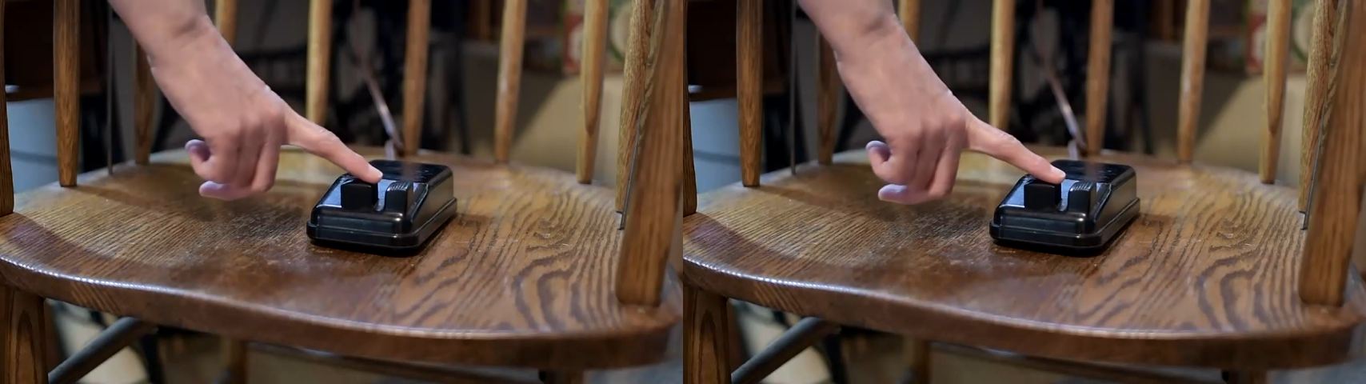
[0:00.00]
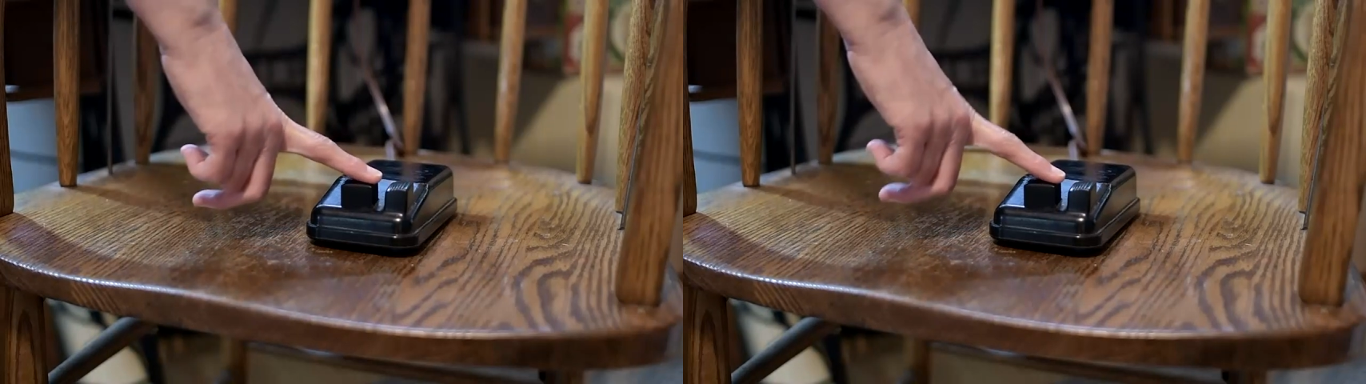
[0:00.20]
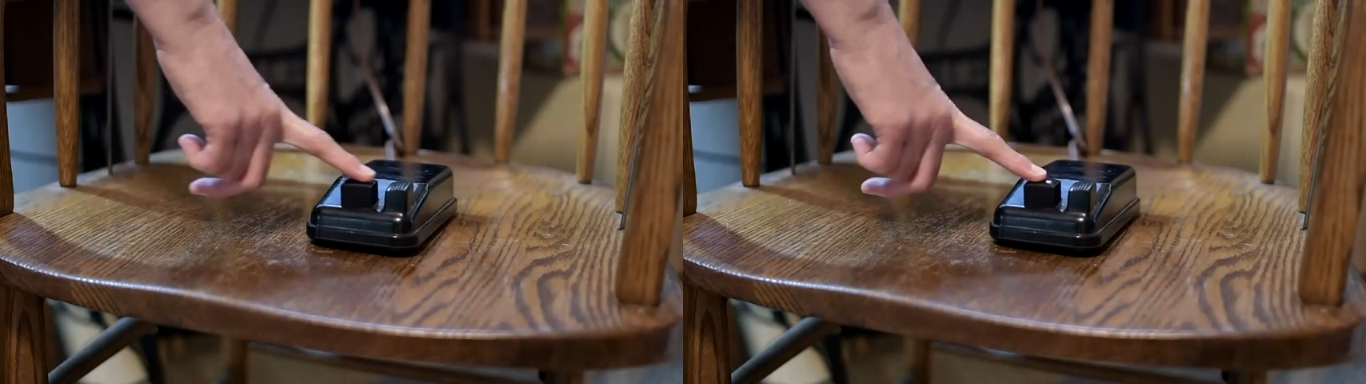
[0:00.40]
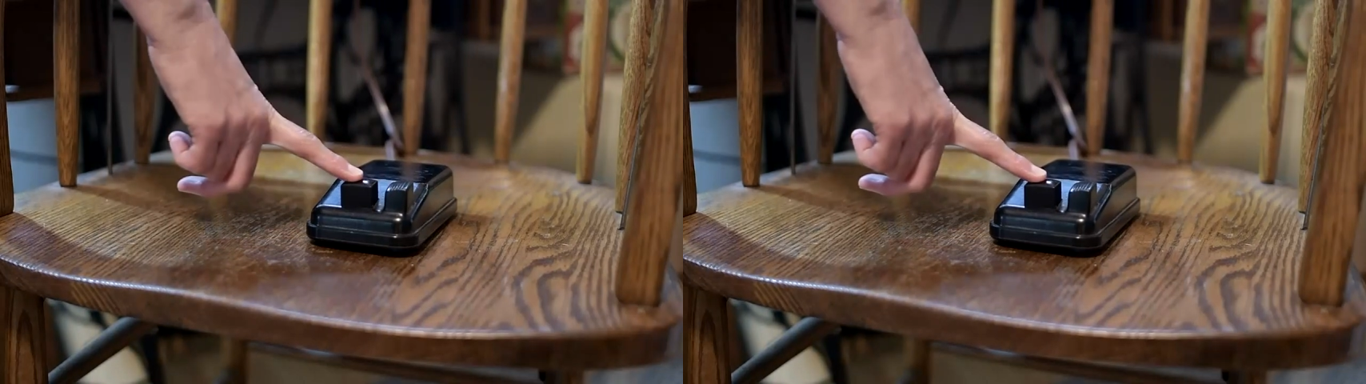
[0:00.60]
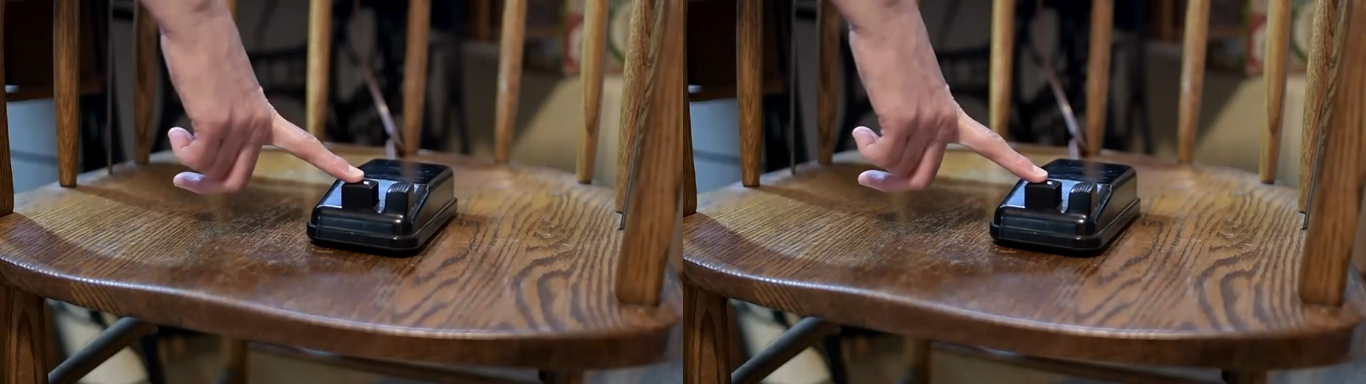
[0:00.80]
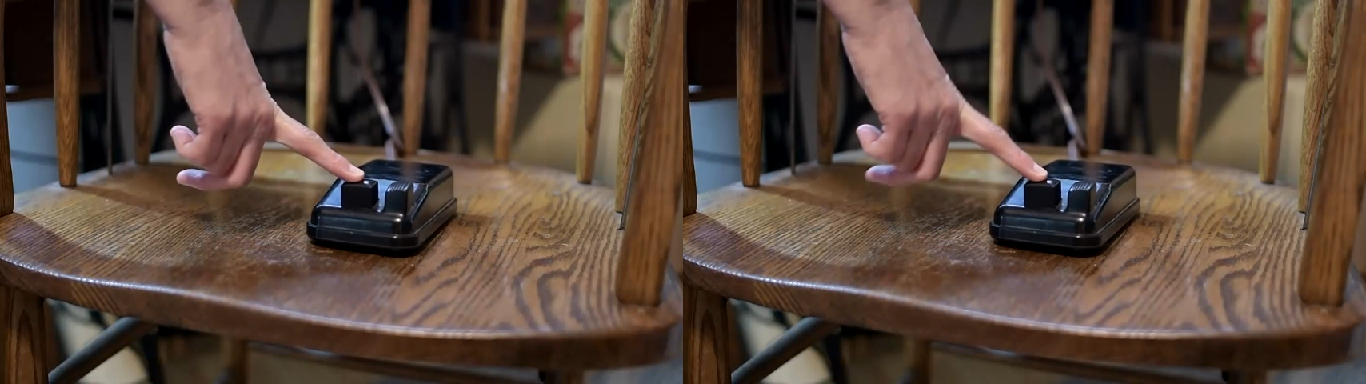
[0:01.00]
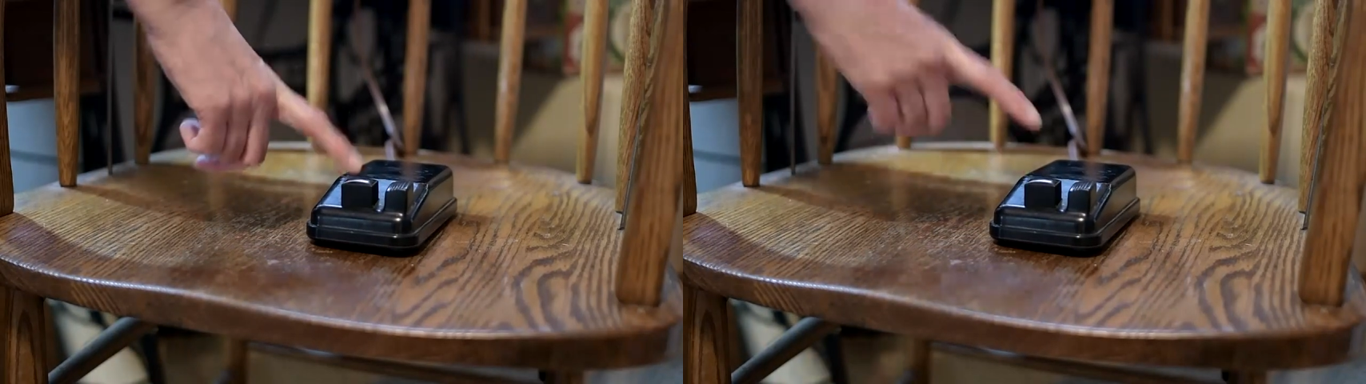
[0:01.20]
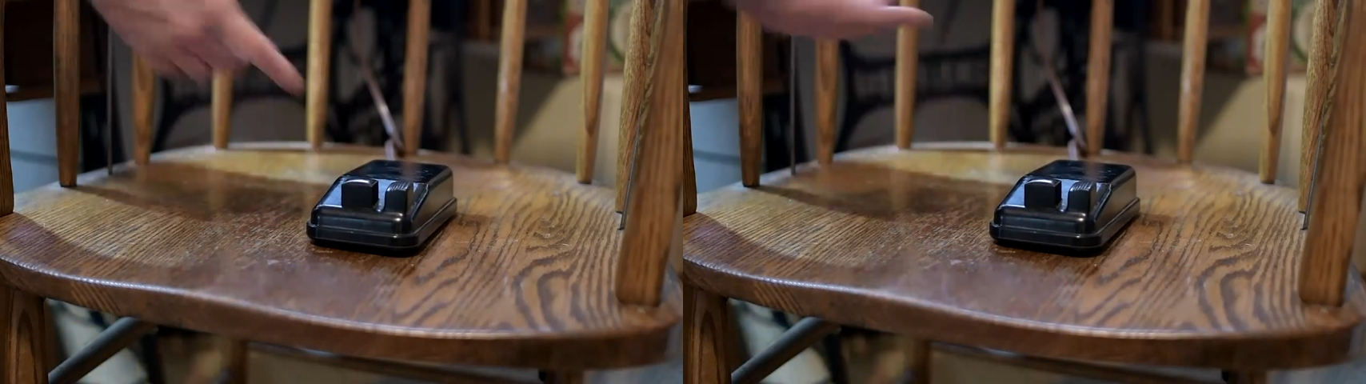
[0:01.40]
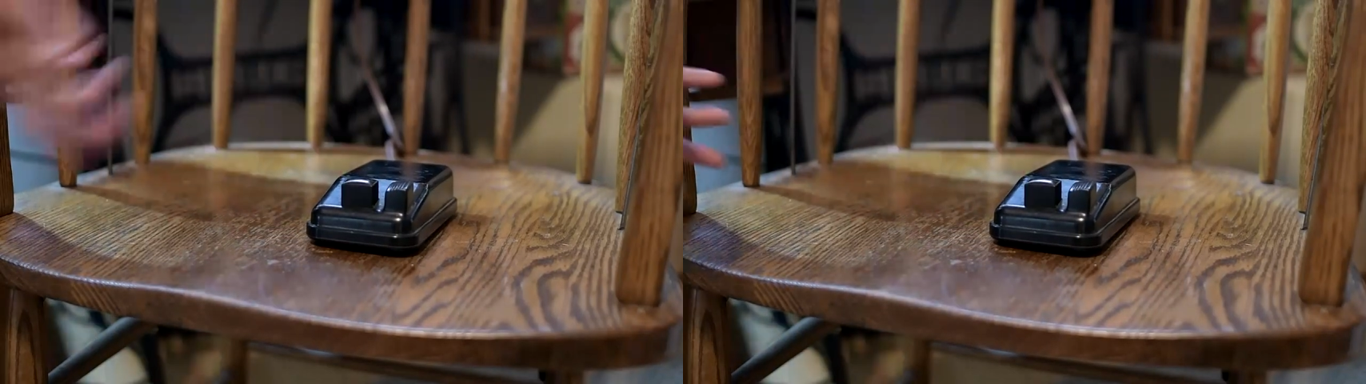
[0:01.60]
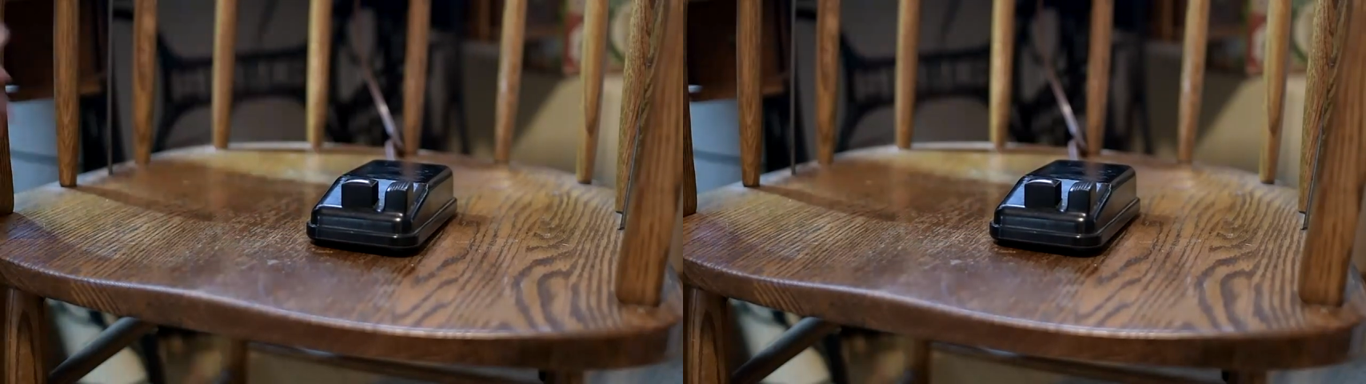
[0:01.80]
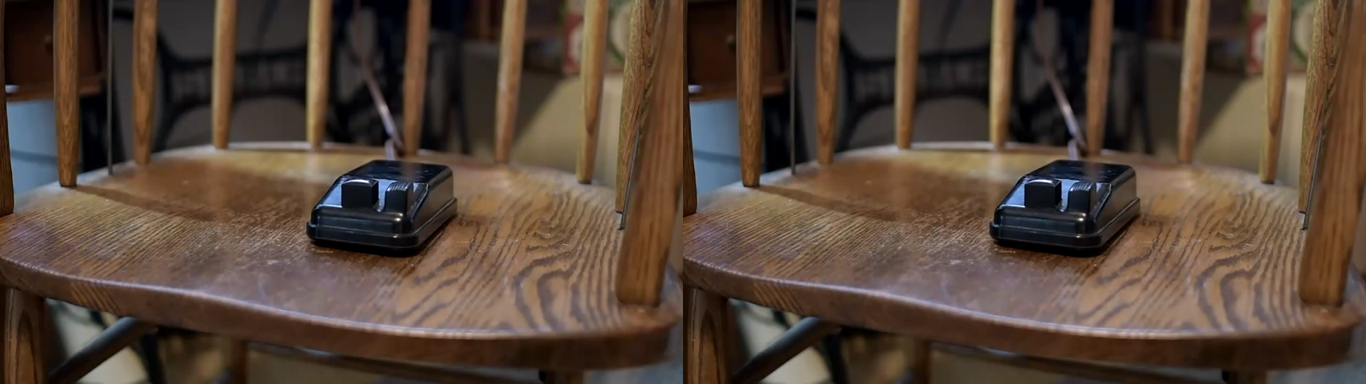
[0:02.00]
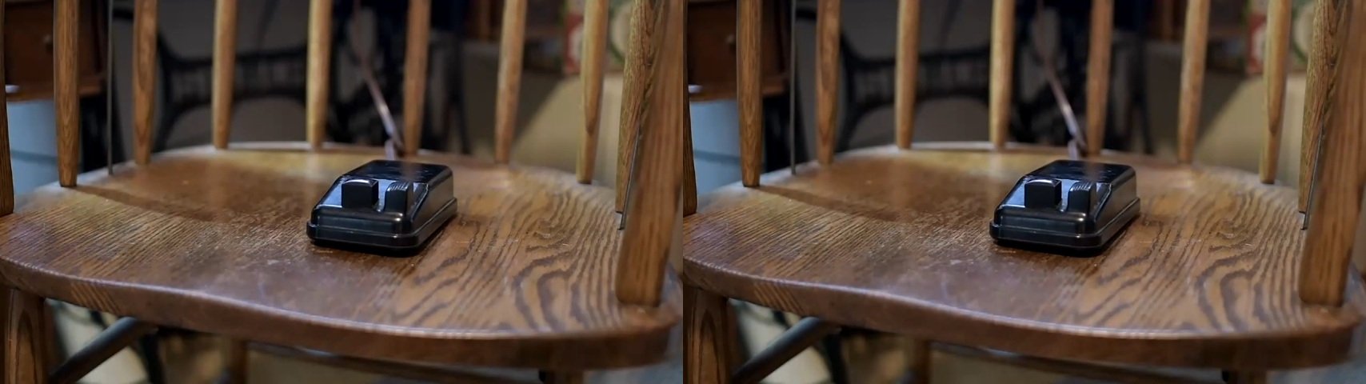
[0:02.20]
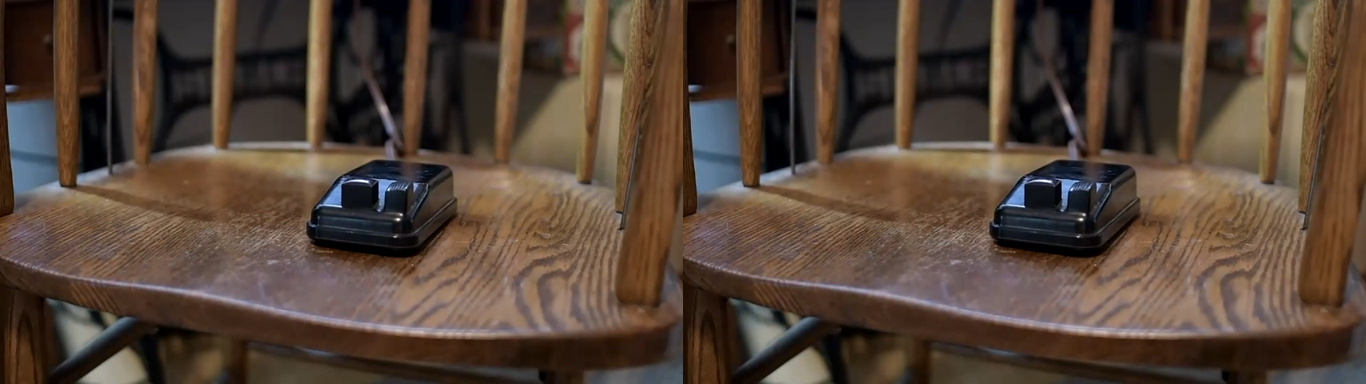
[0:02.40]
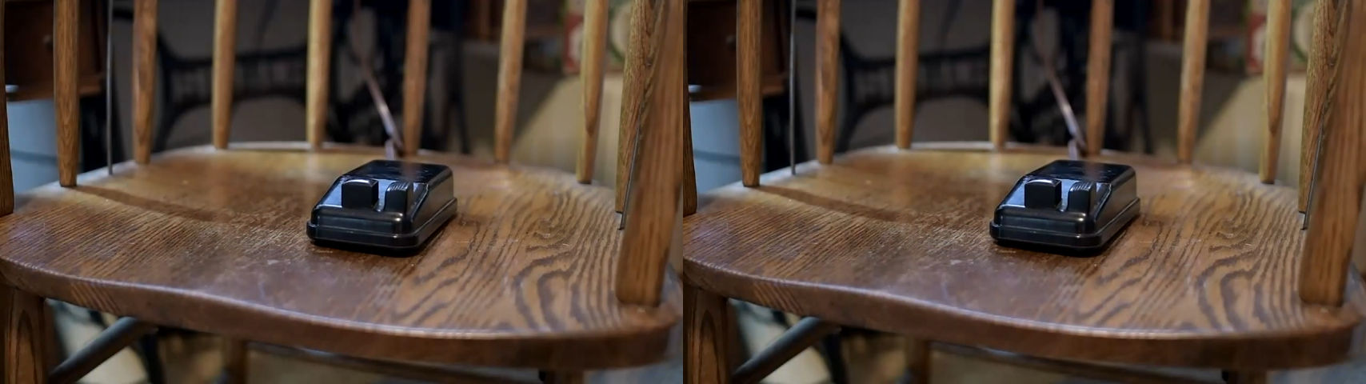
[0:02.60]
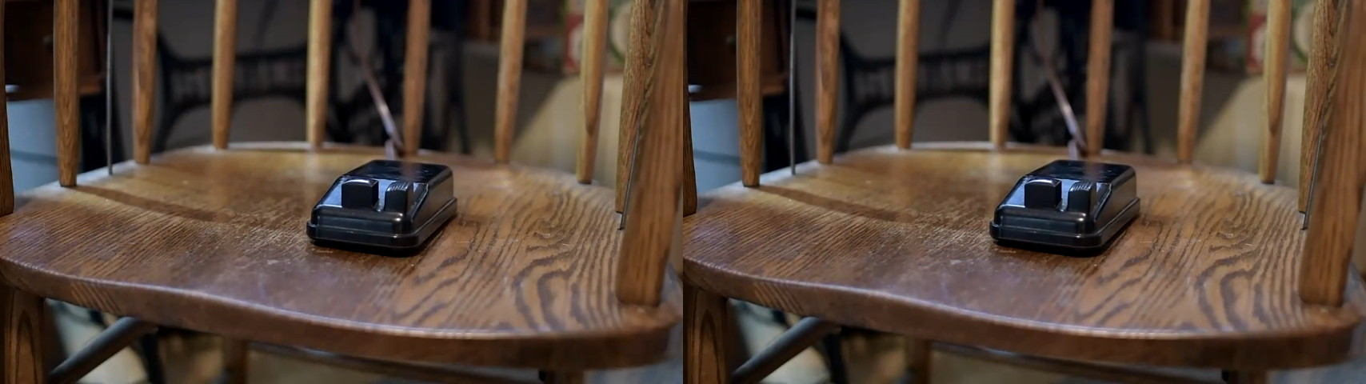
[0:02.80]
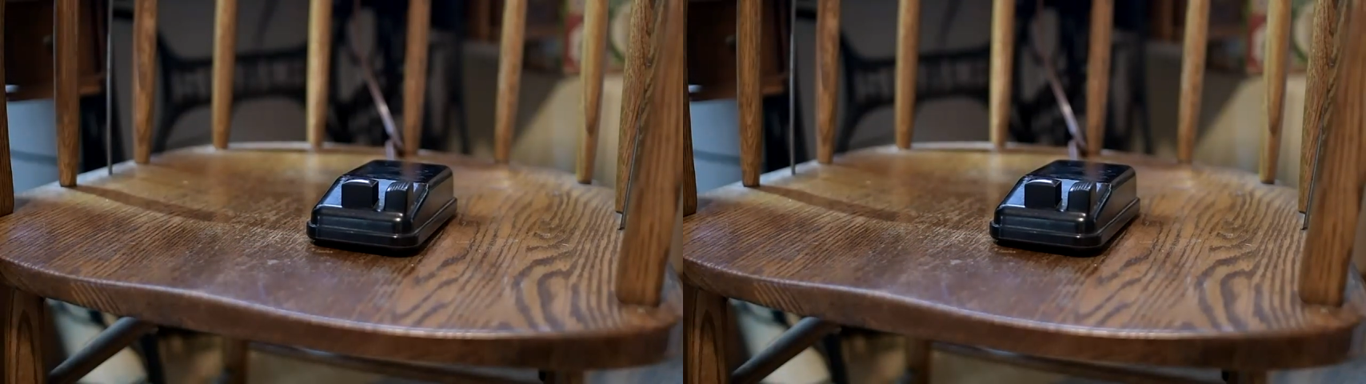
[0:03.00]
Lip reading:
(no speaker visible)